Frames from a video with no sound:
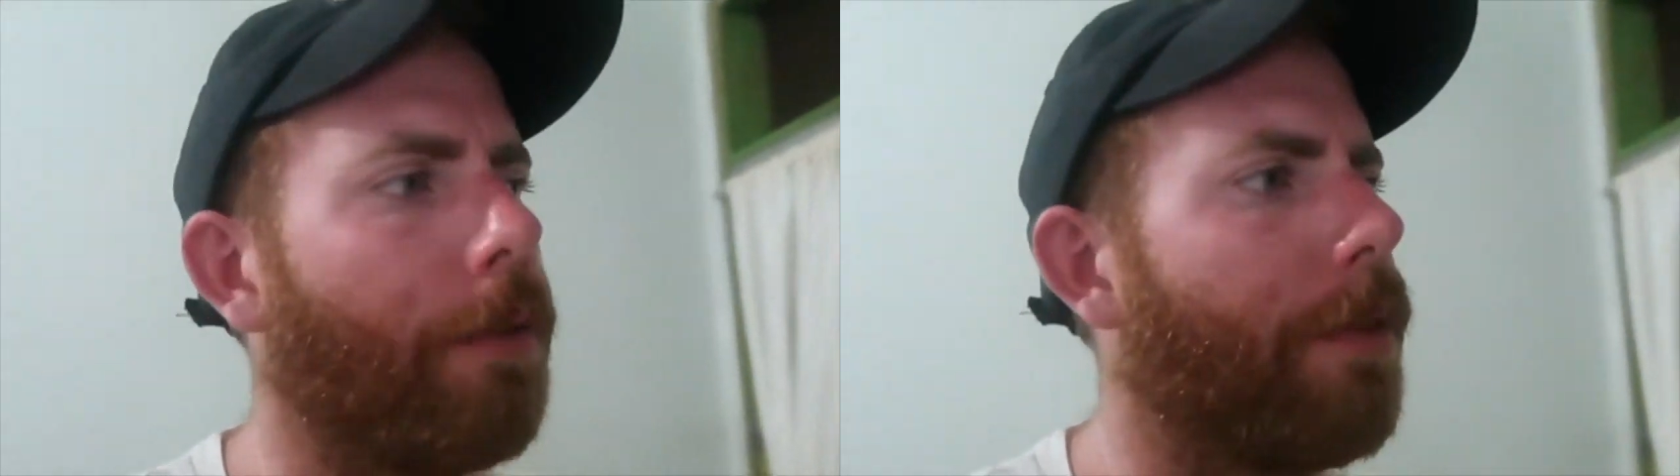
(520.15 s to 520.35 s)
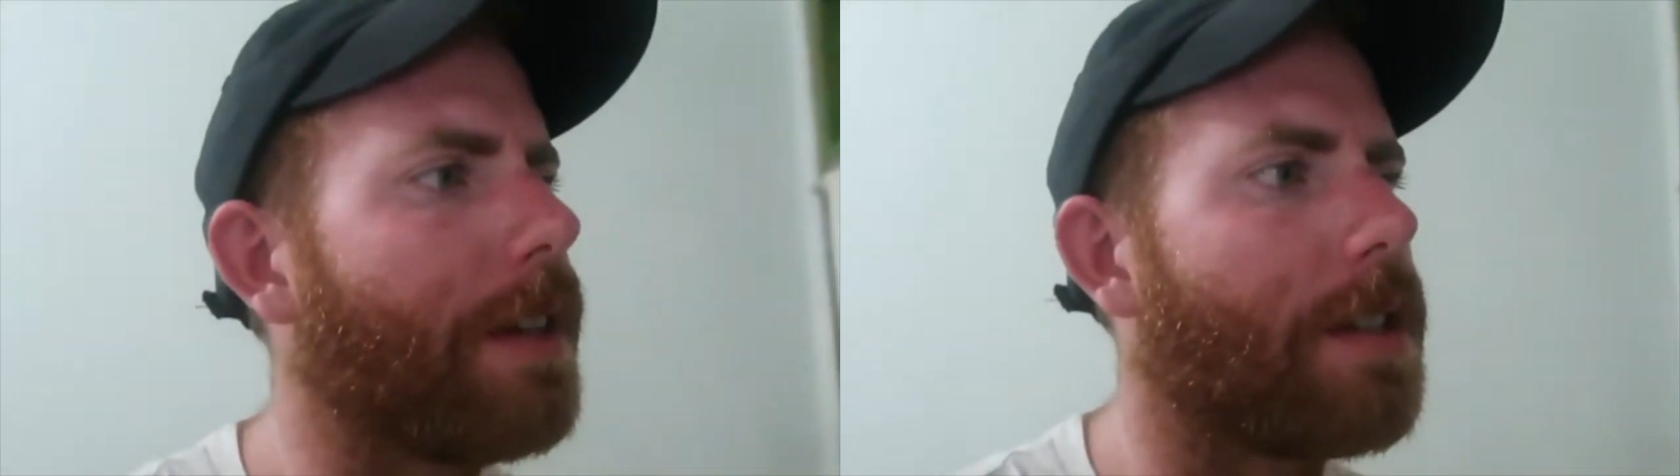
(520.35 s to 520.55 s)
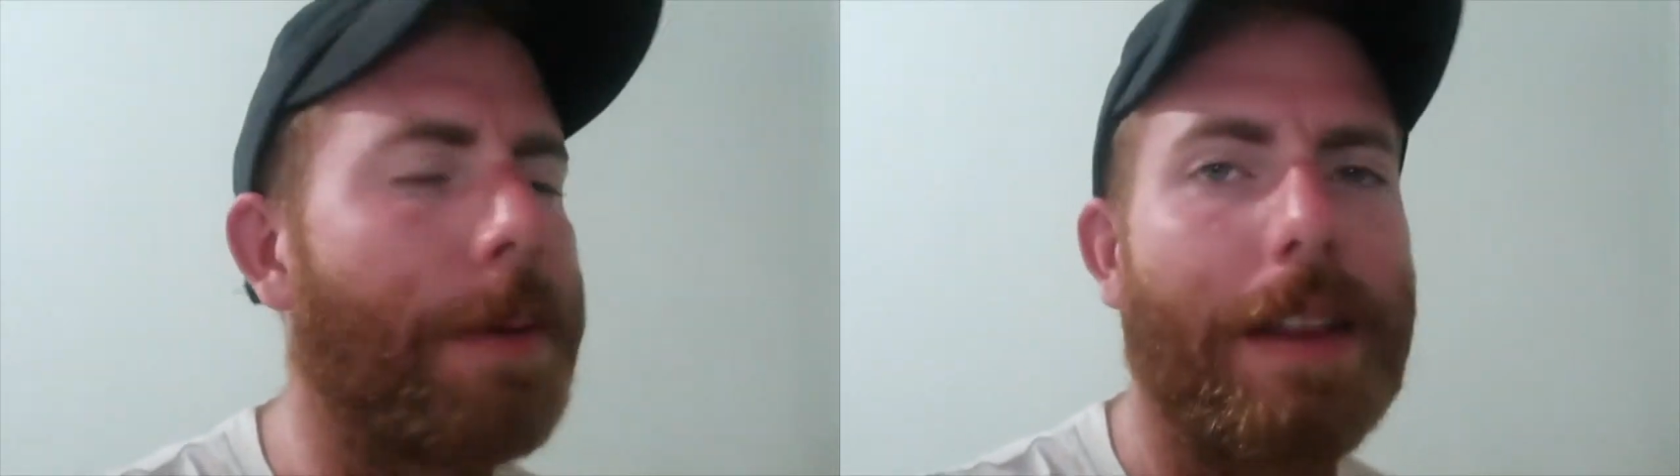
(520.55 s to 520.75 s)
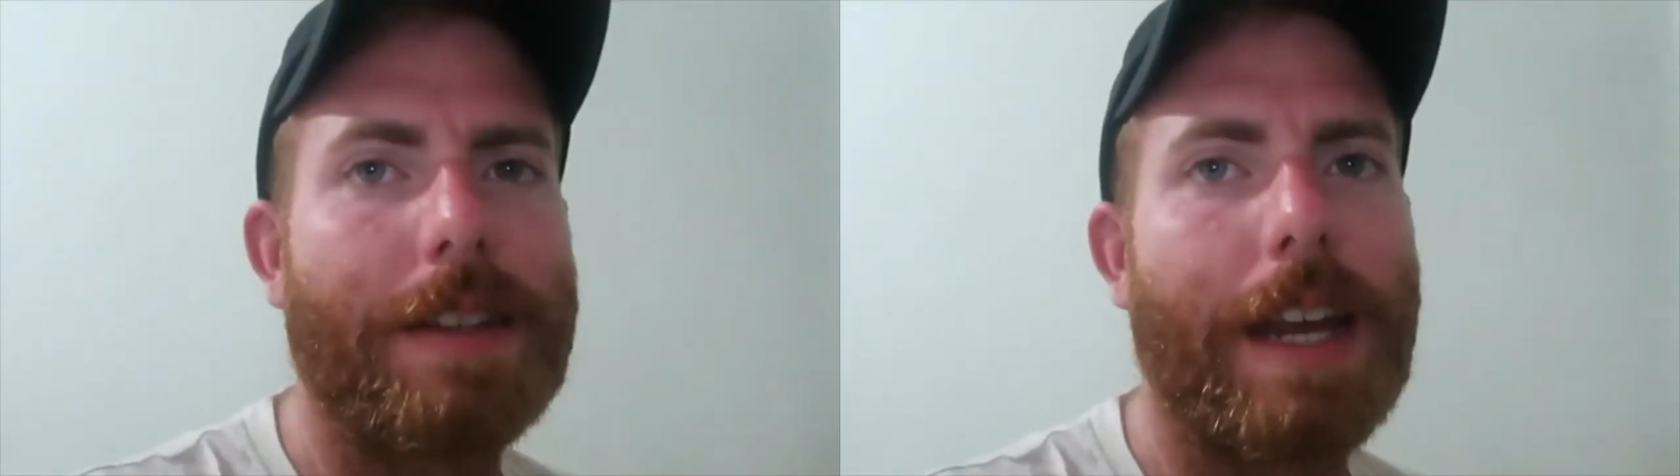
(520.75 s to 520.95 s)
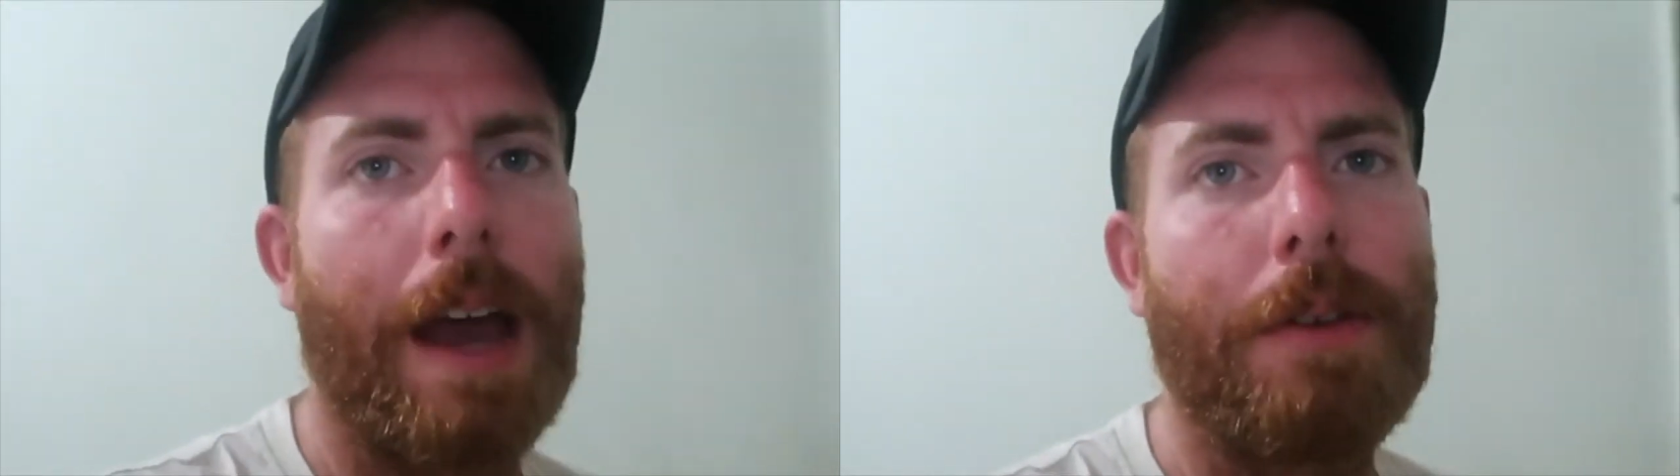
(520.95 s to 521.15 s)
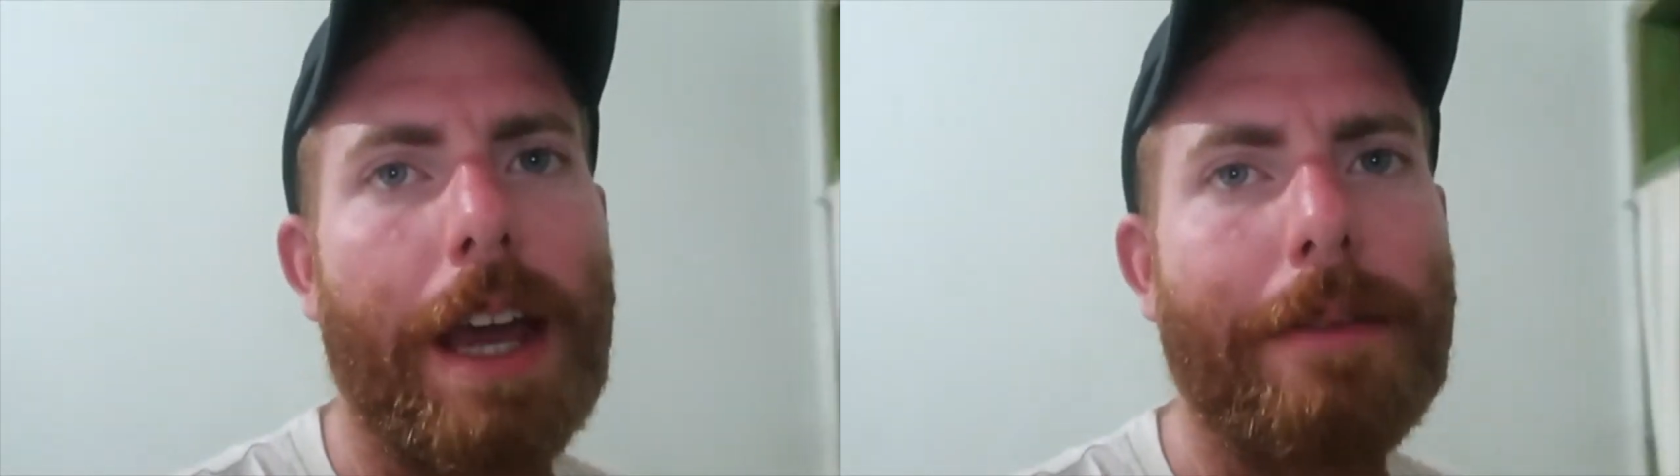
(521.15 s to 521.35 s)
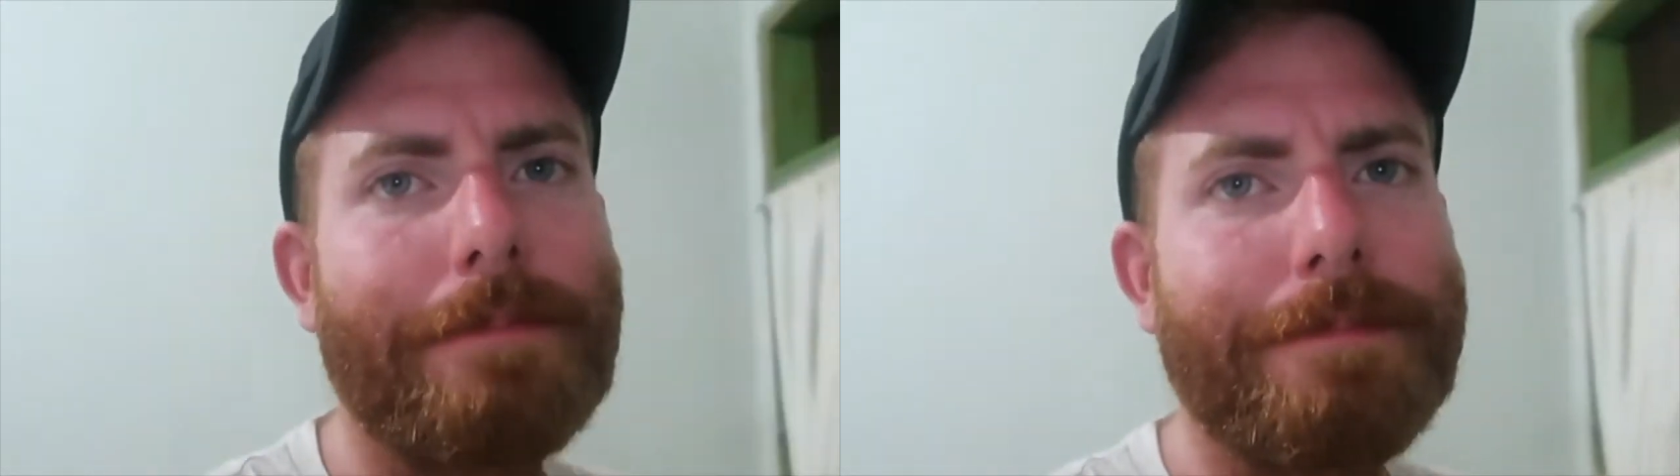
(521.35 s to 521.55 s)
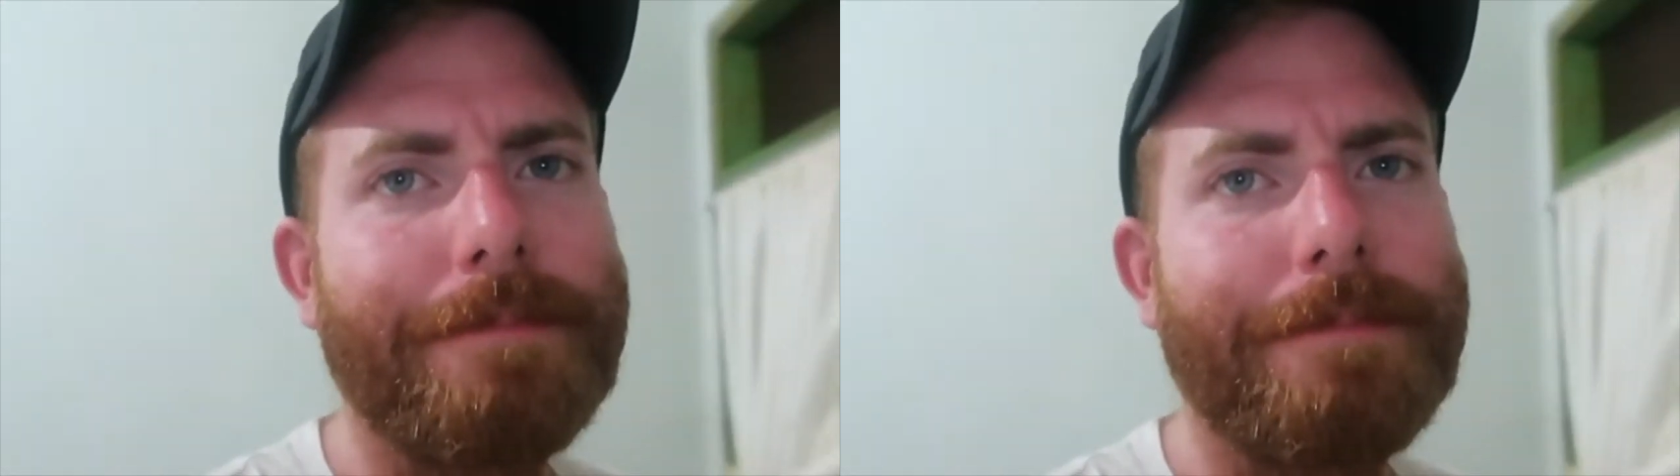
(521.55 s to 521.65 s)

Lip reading: convinced about this town yet.